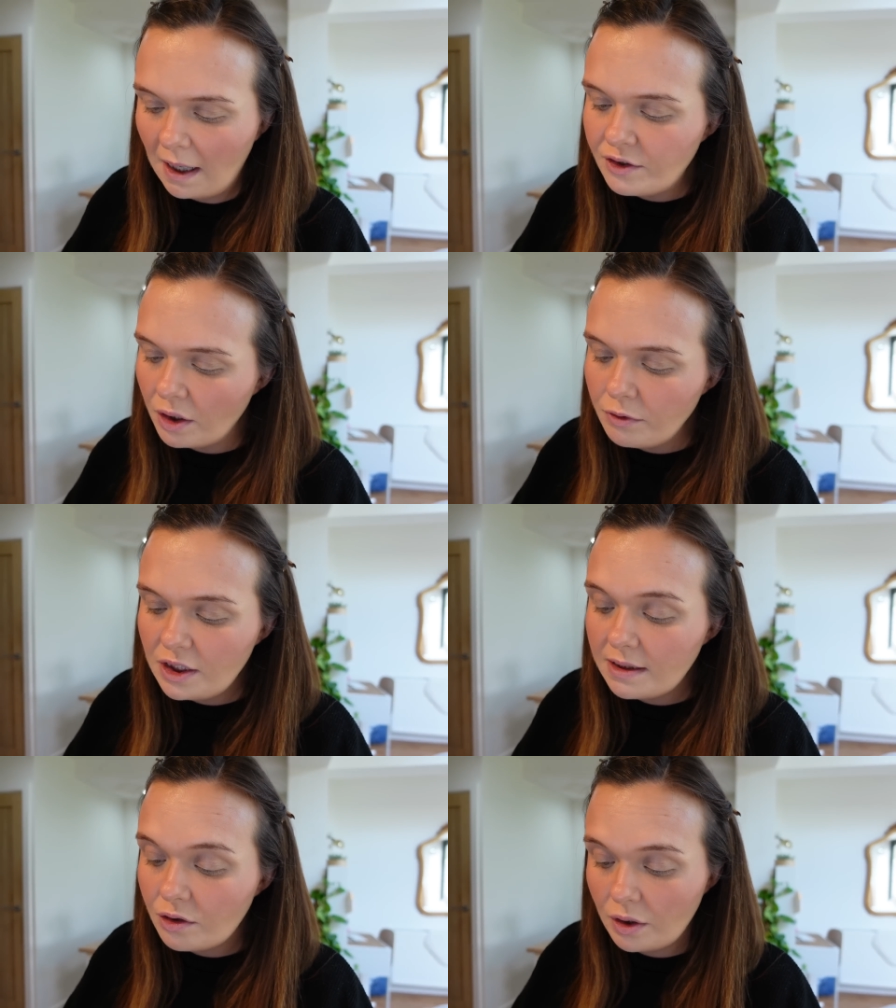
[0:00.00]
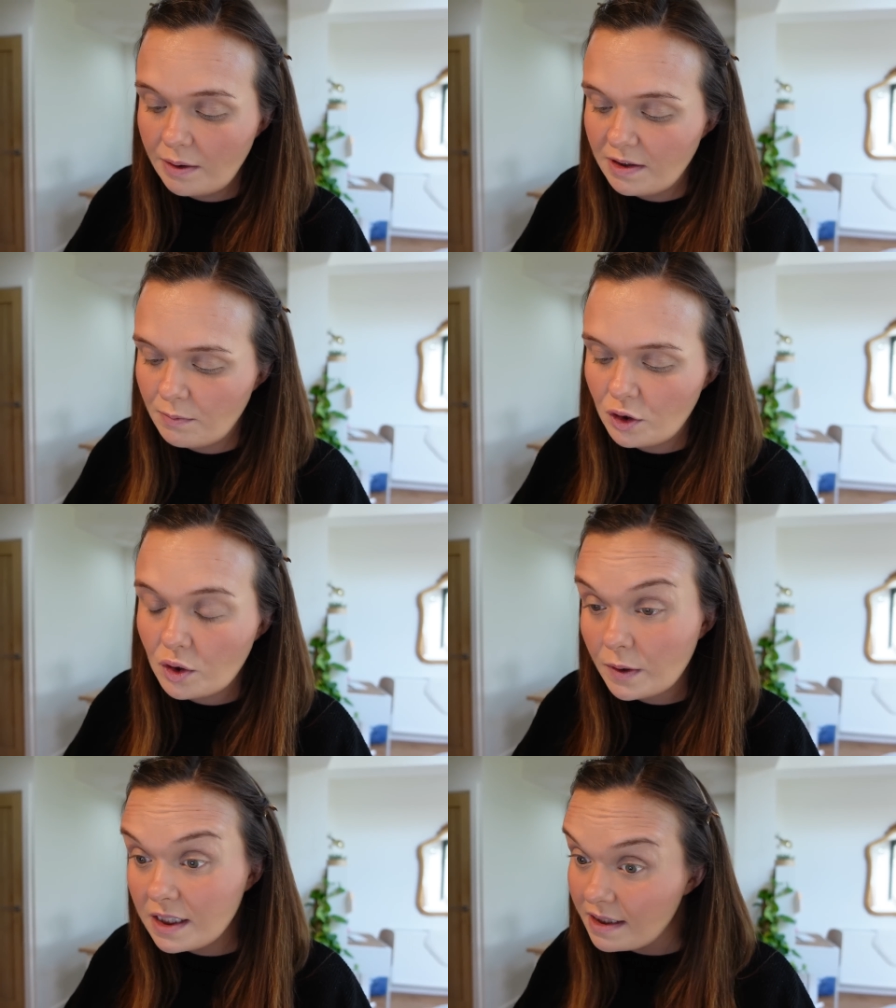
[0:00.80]
I don't use the dream as
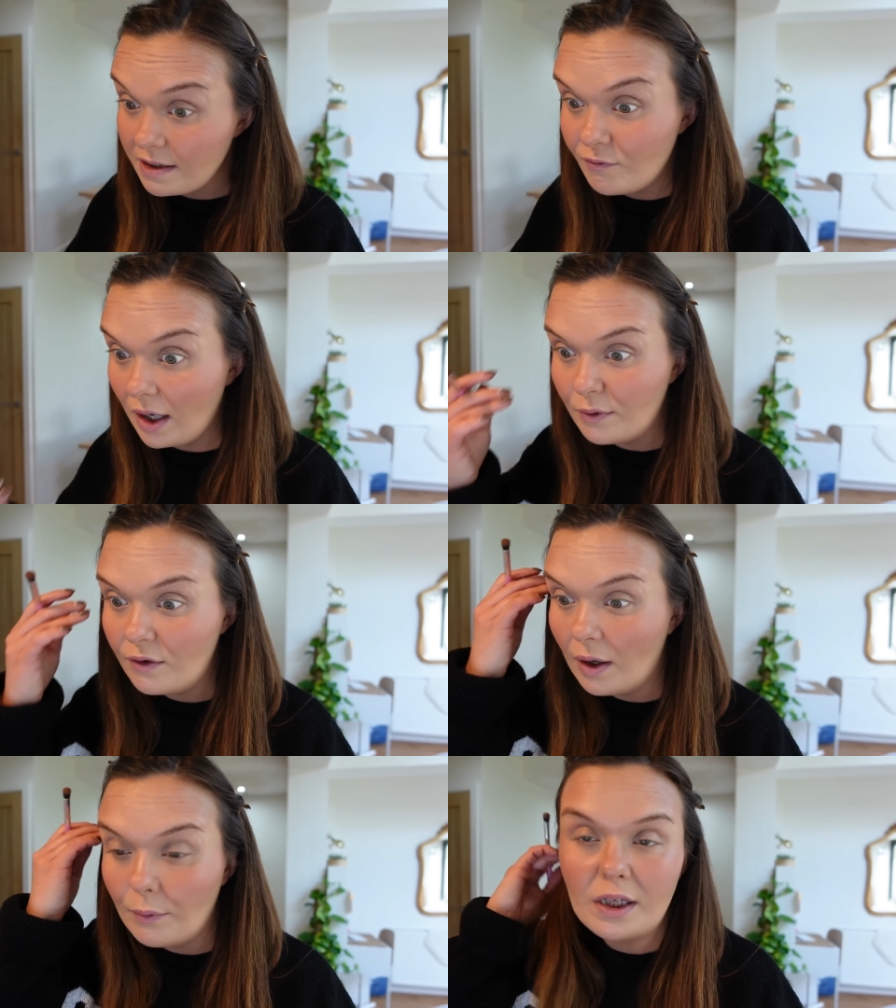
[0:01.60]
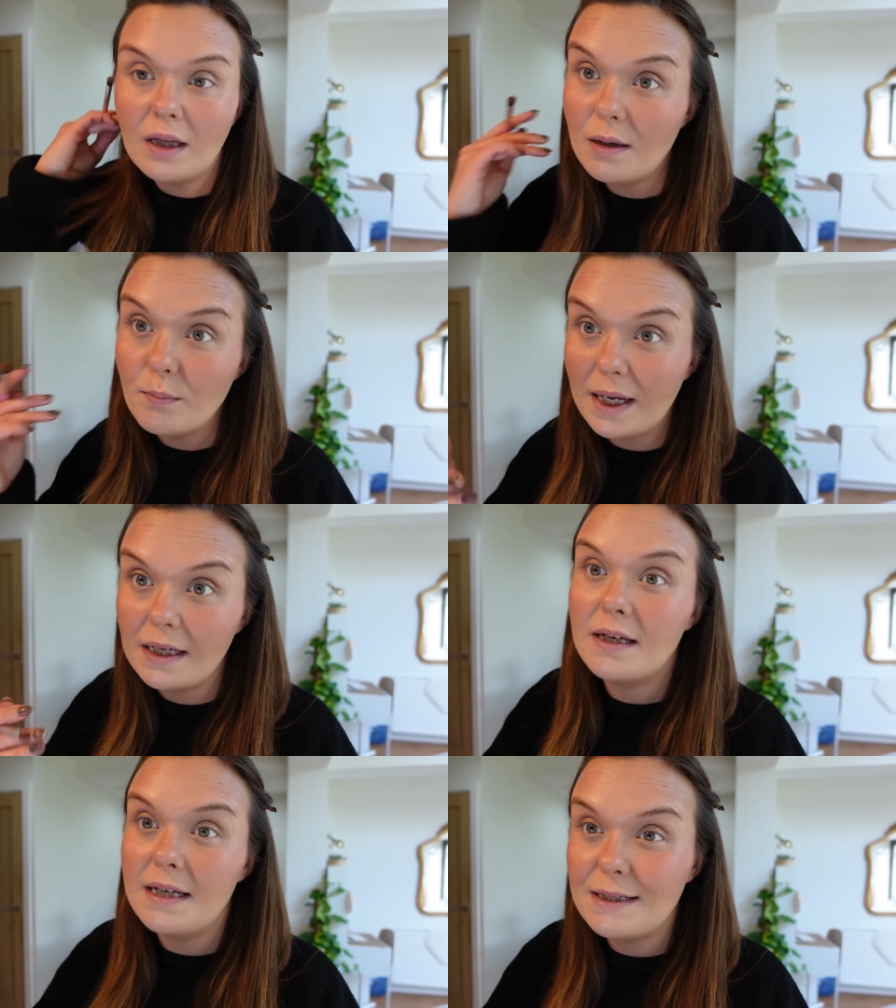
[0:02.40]
much because it's very, very like
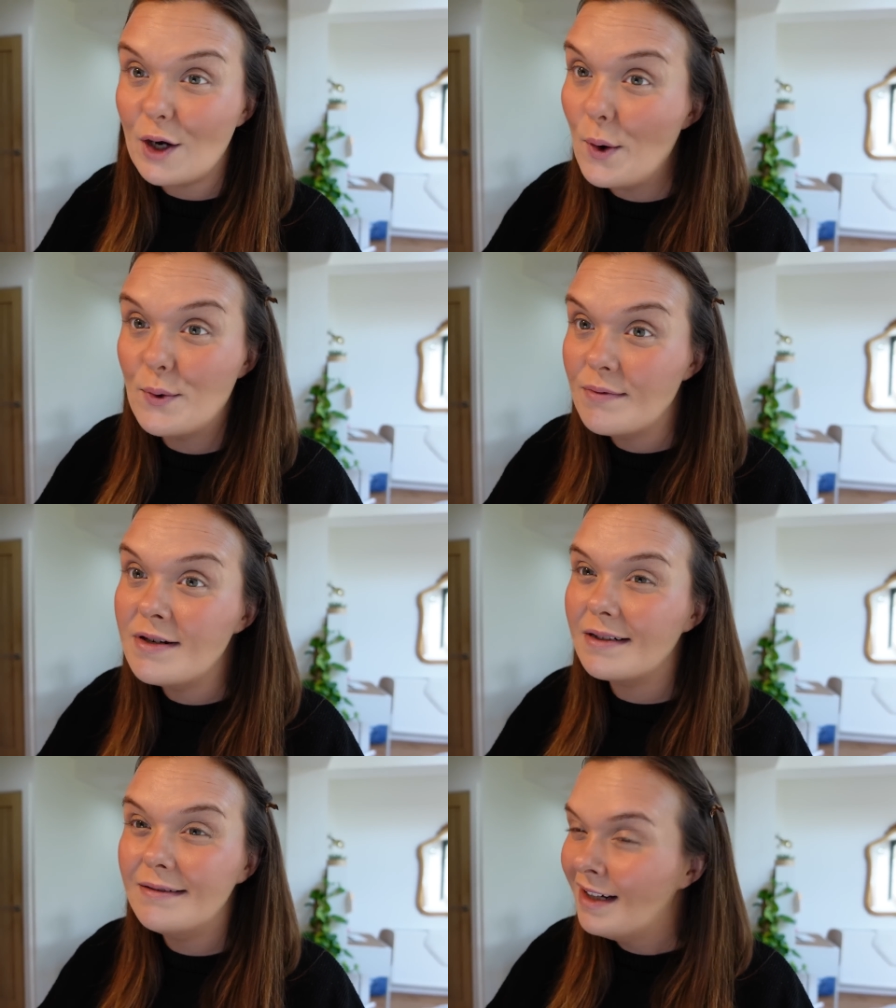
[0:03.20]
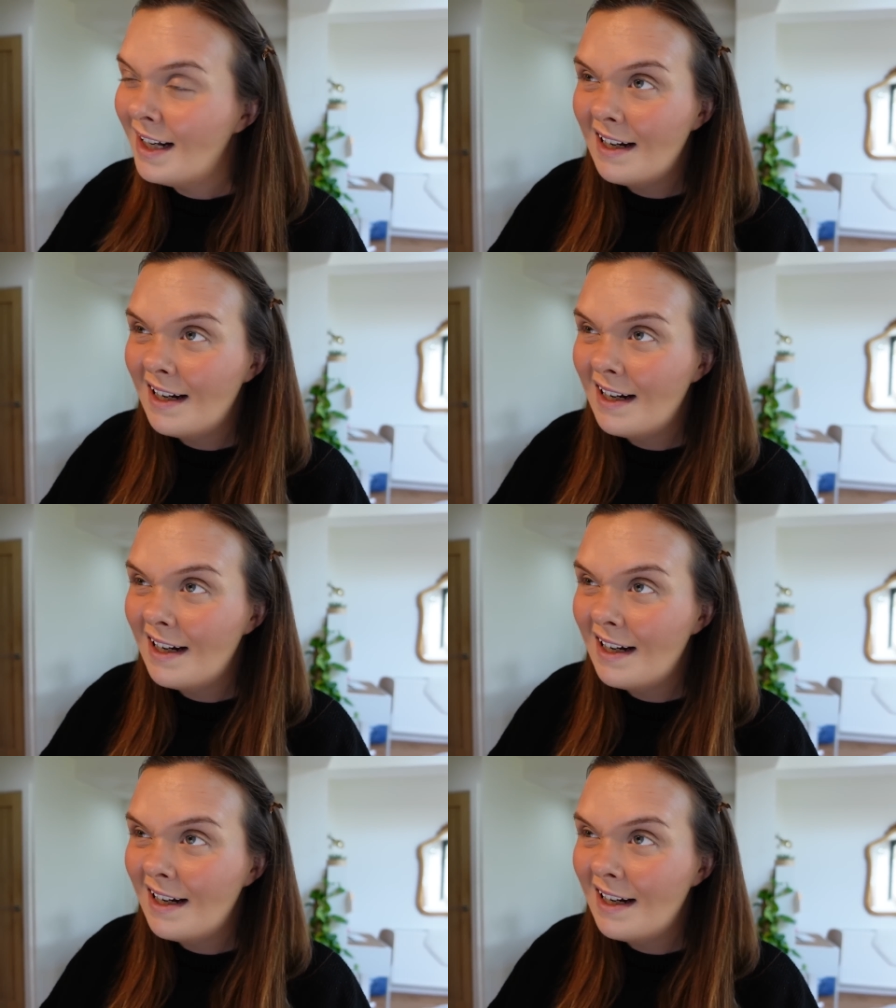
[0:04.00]
pinky toned, and